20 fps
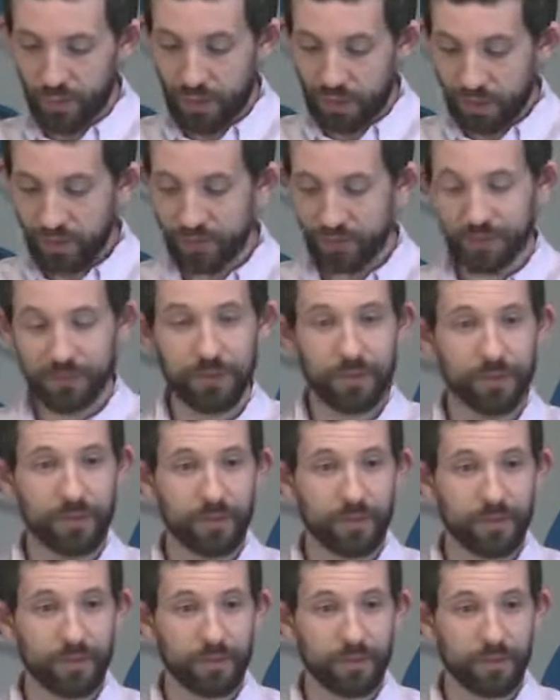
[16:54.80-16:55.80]
Well,
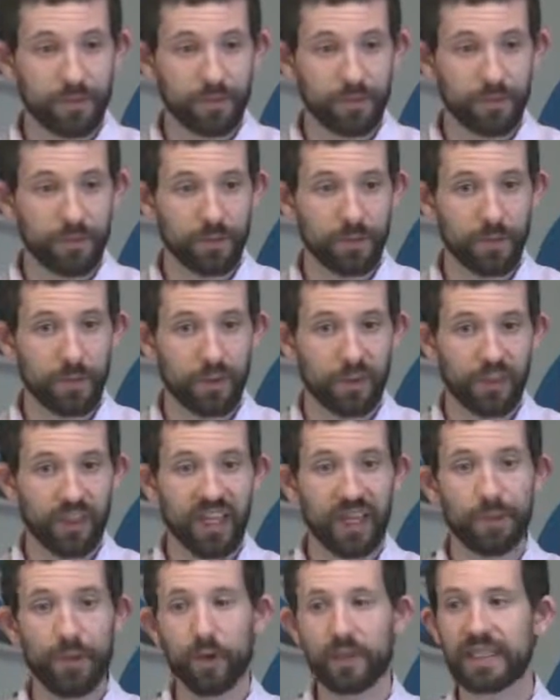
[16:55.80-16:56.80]

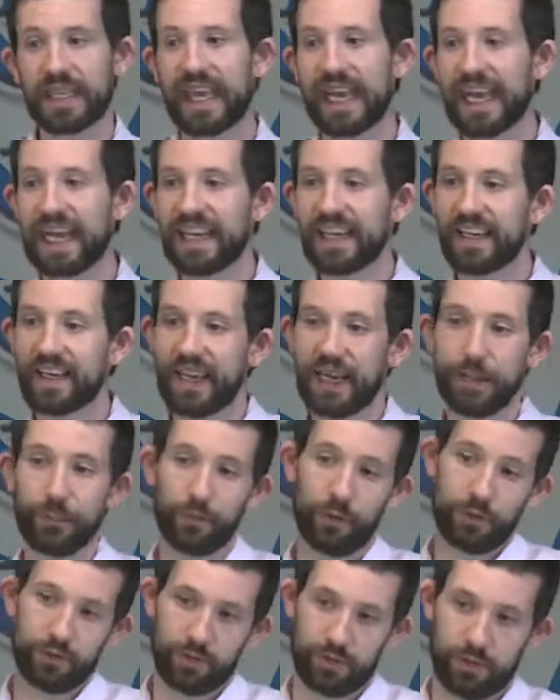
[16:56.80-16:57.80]
think about Cain and
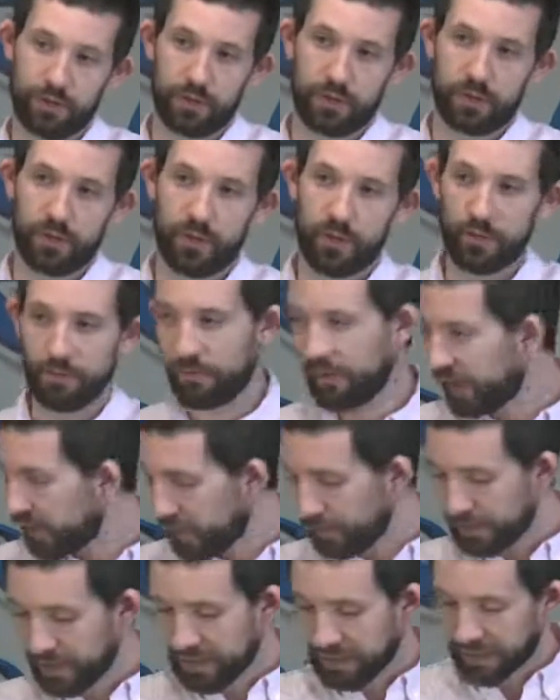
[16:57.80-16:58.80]
Abel,
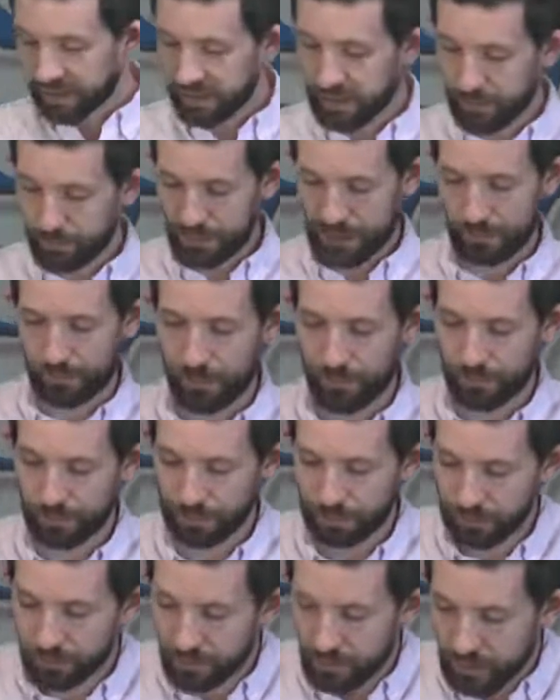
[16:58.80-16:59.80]
very beginning of the Bible.
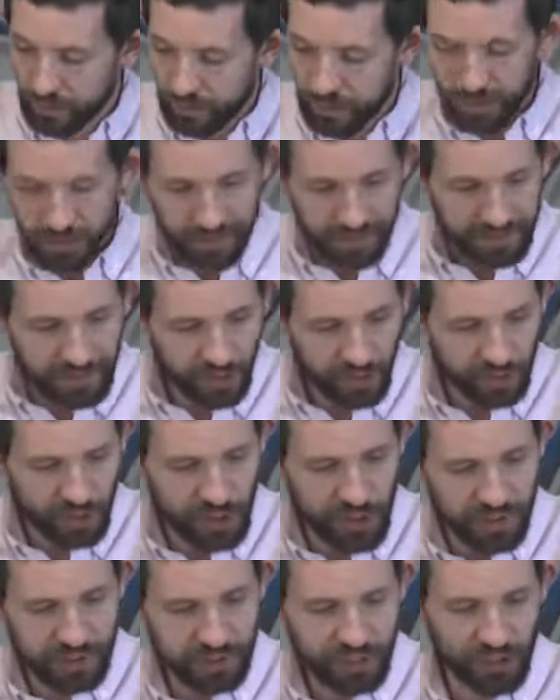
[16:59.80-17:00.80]
Let's look
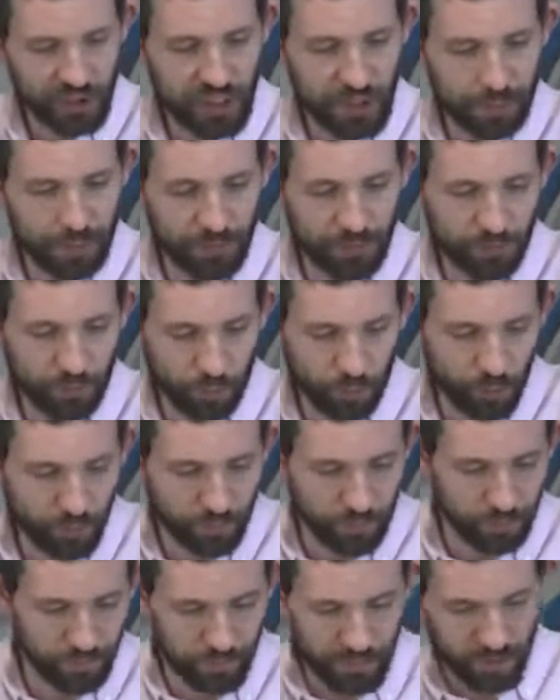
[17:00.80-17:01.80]
at Genesis chapter 4
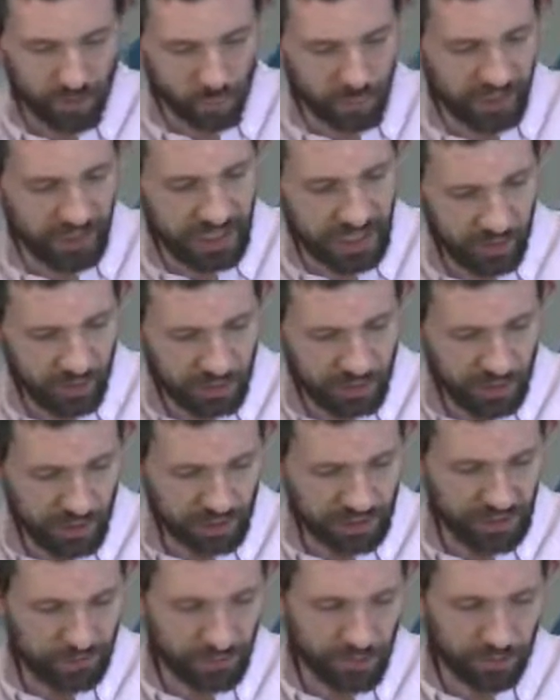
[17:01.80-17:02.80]
and read how it
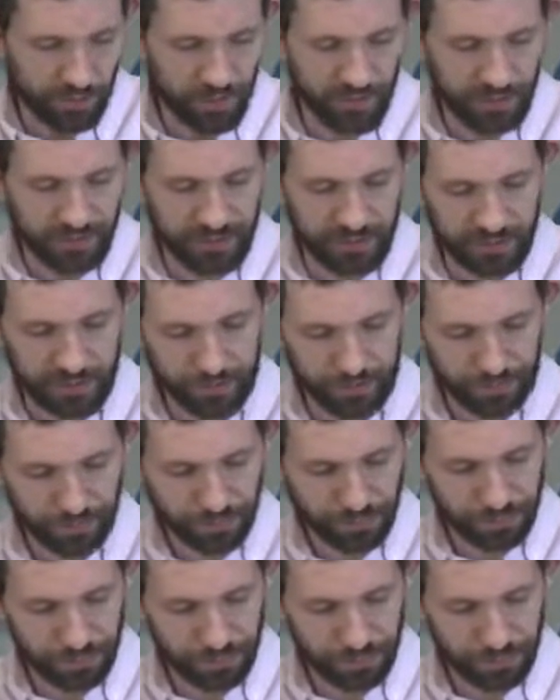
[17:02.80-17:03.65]
talks about this.